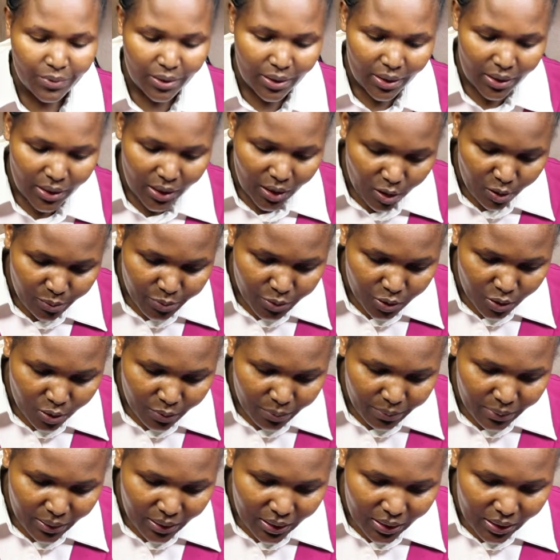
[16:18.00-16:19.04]
Then
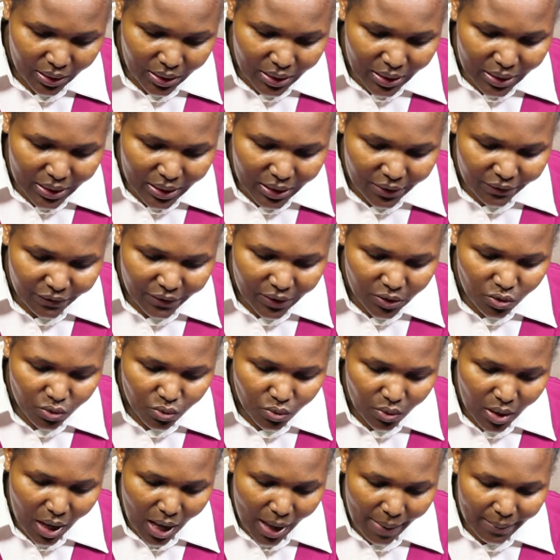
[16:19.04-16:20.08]
option B, leave it
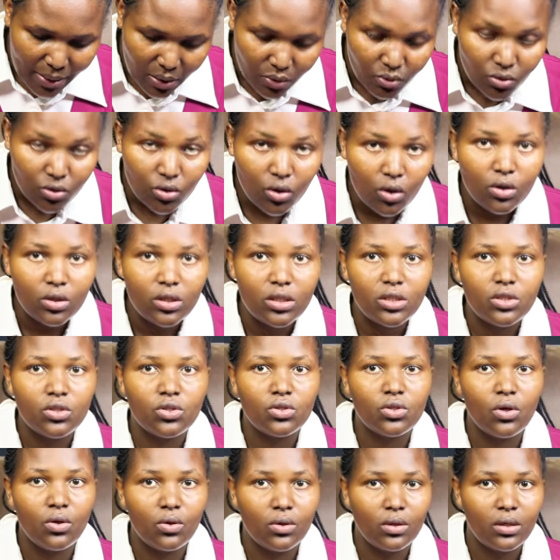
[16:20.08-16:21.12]
to come out on
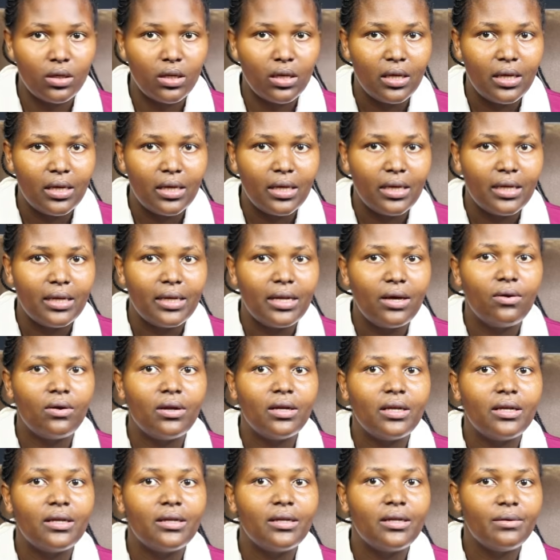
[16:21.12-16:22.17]
its own. Now,
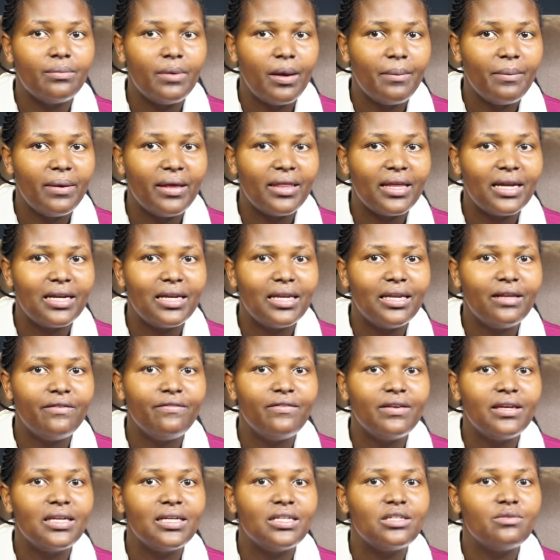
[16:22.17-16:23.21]
remember that
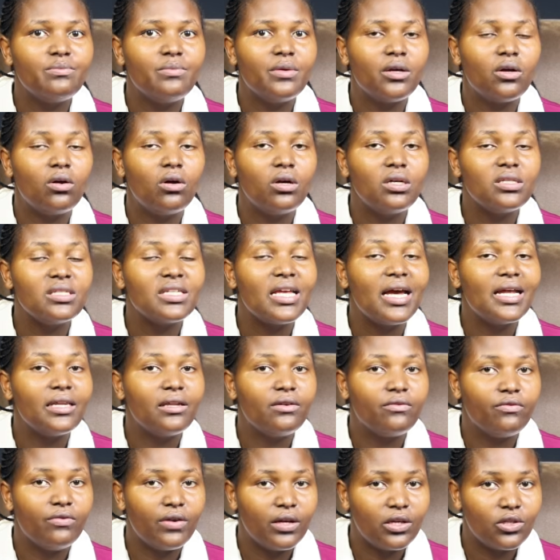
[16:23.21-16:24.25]
leaving it may cause an
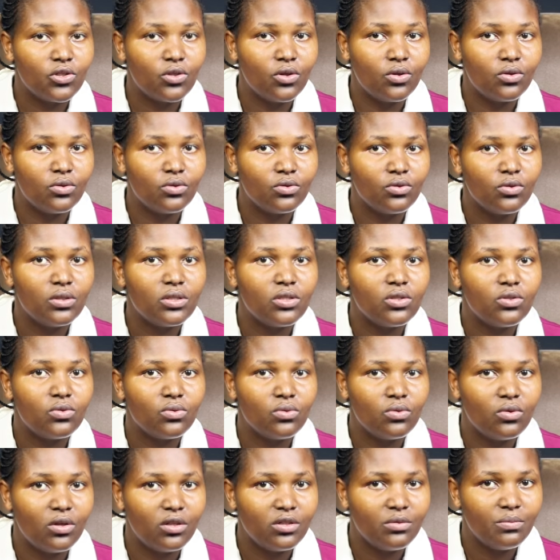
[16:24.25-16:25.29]
infection, so it
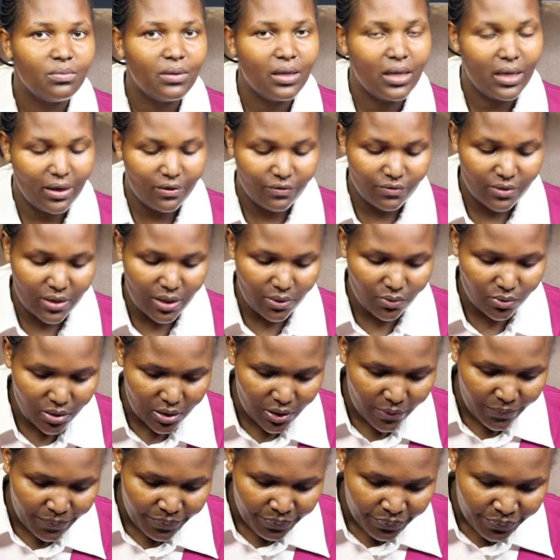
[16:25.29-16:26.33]
should not be left out.
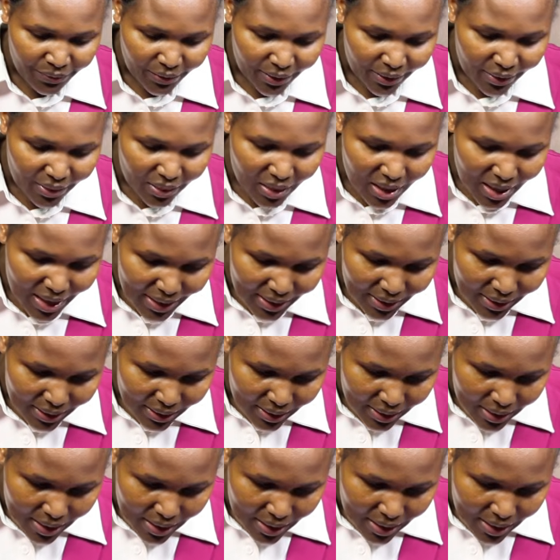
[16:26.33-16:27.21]
Then,